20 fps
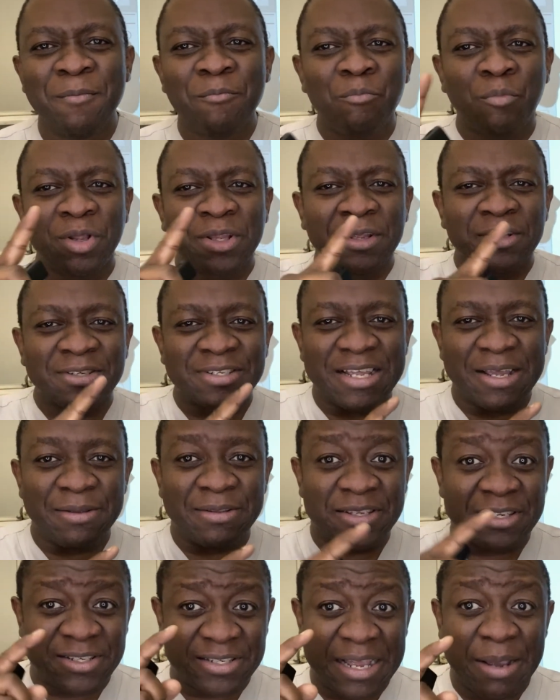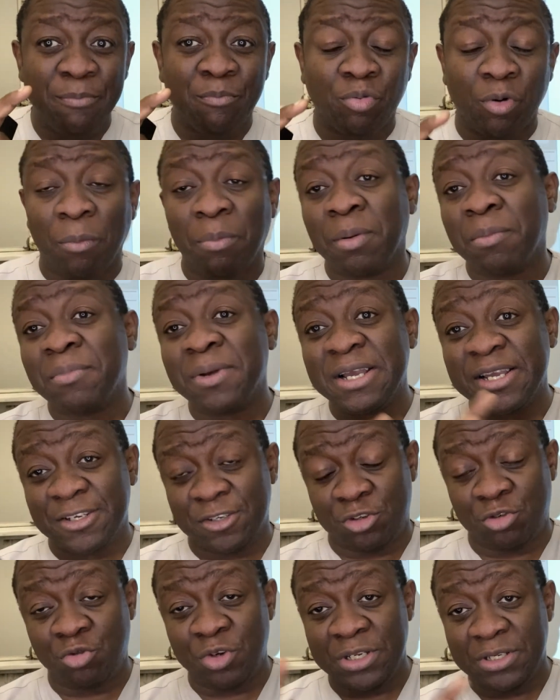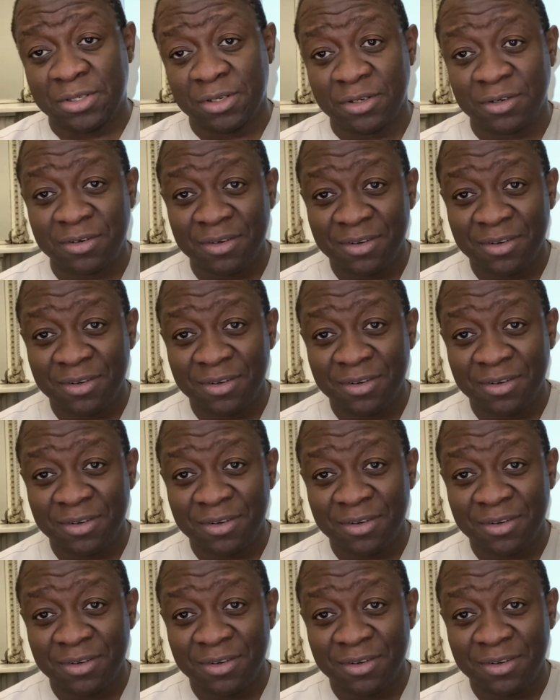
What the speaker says: But the same problem is treated